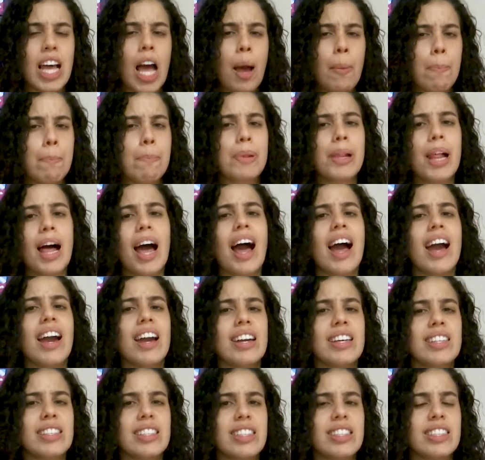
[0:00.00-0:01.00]

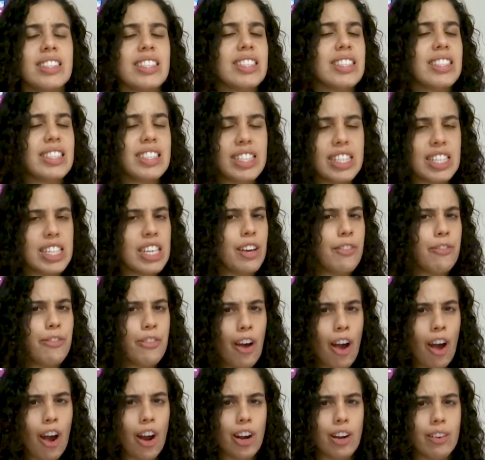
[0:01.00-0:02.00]
applied in the
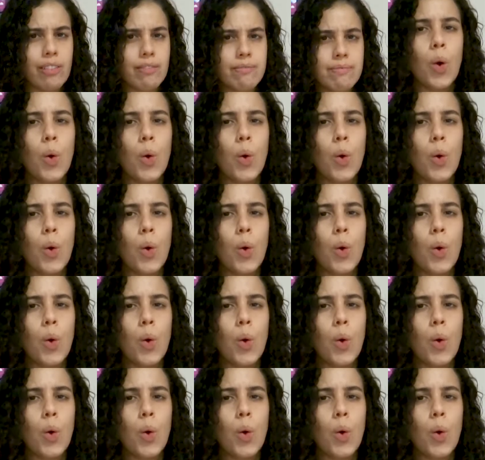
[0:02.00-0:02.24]
CEFR?